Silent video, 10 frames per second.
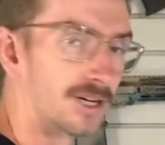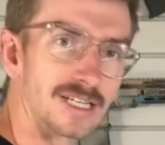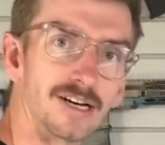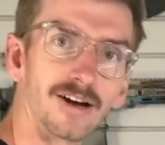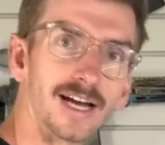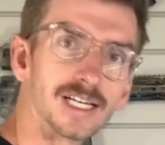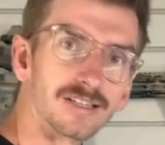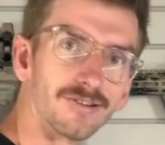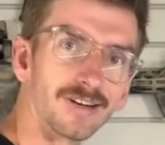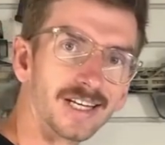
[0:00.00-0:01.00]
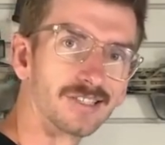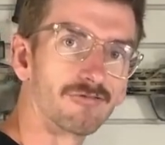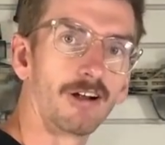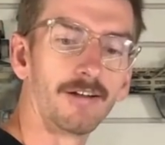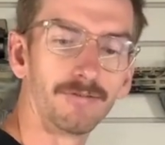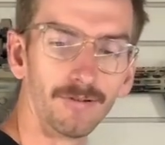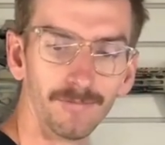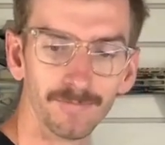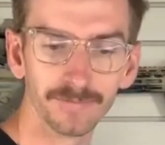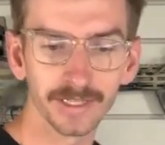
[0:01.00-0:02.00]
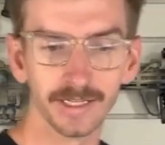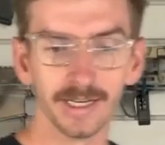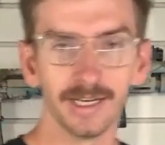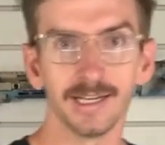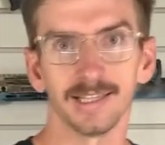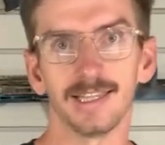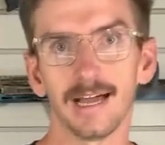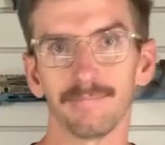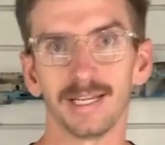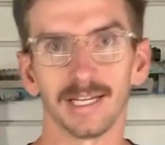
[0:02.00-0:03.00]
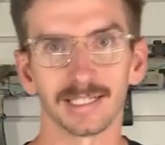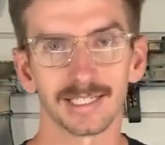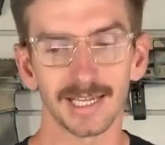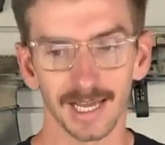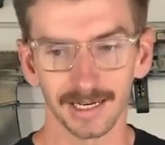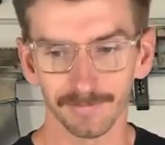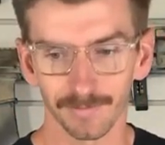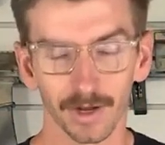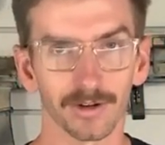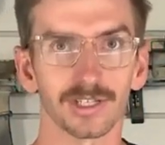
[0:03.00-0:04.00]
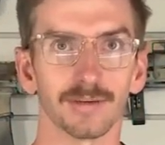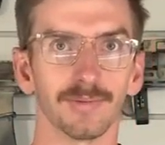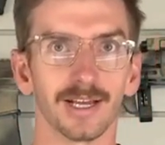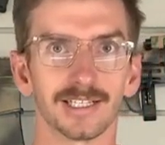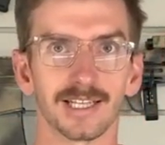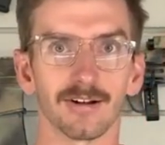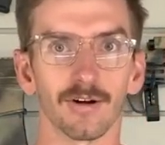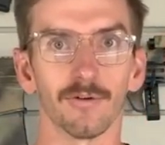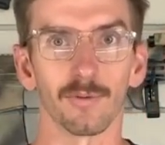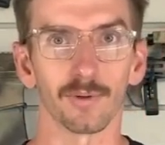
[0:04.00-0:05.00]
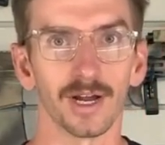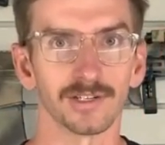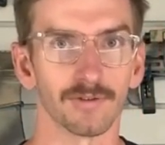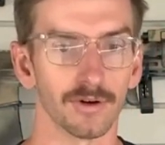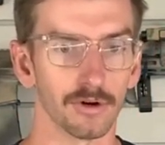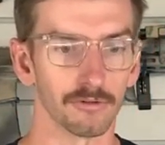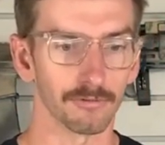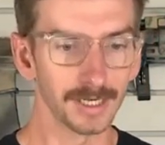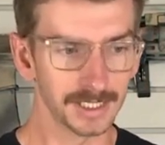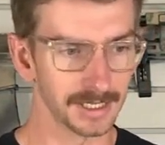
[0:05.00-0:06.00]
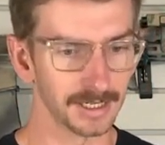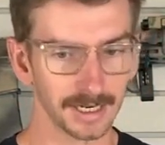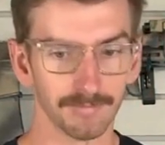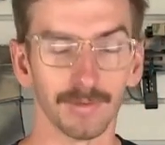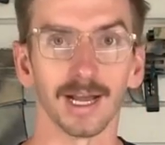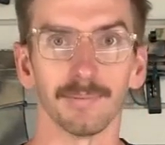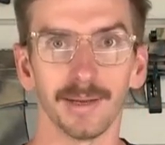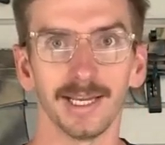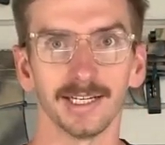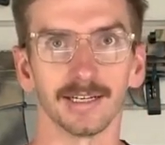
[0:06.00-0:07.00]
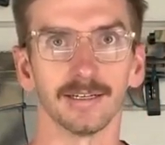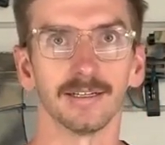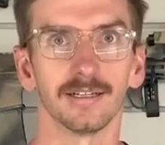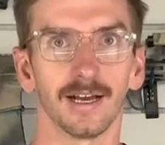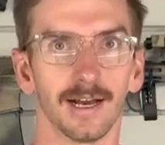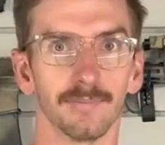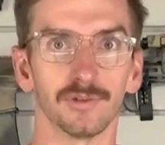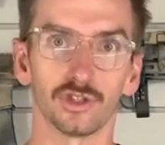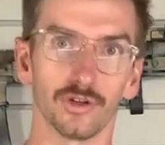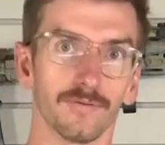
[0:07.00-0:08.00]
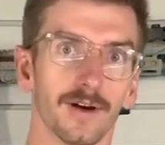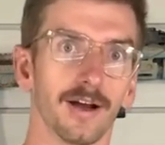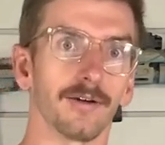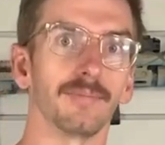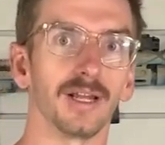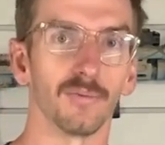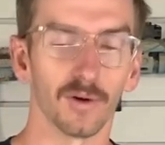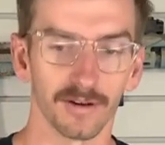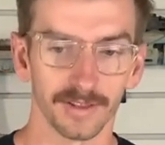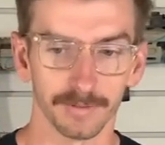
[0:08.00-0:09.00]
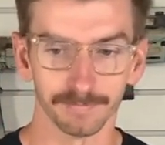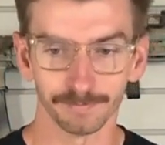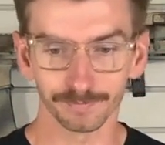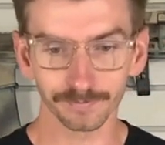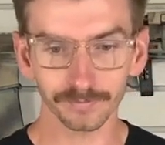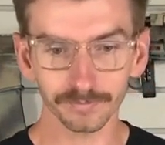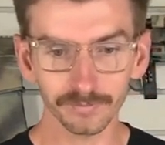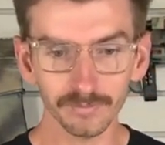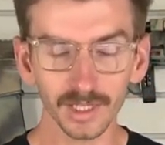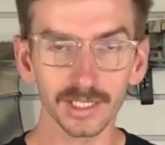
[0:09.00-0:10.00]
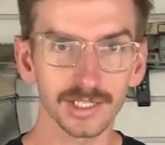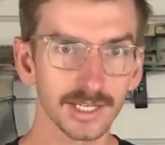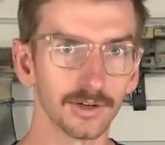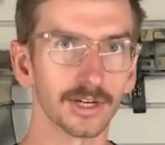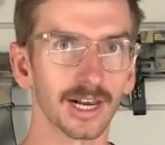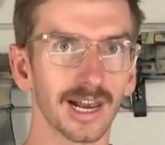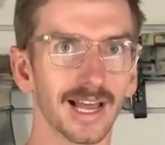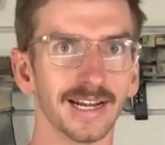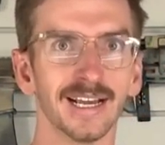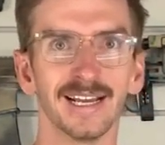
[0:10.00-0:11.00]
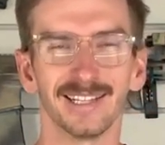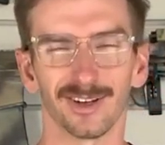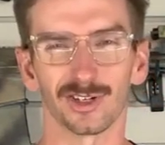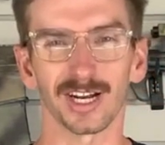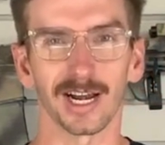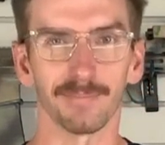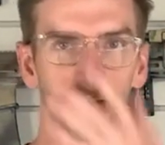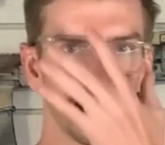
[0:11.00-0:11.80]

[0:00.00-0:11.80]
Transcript: the boss here has on his rifle. That being said, there are some lights that are overpriced for no reason, in my opinion, um, Surefire being one of them. Still a good light. They're just kind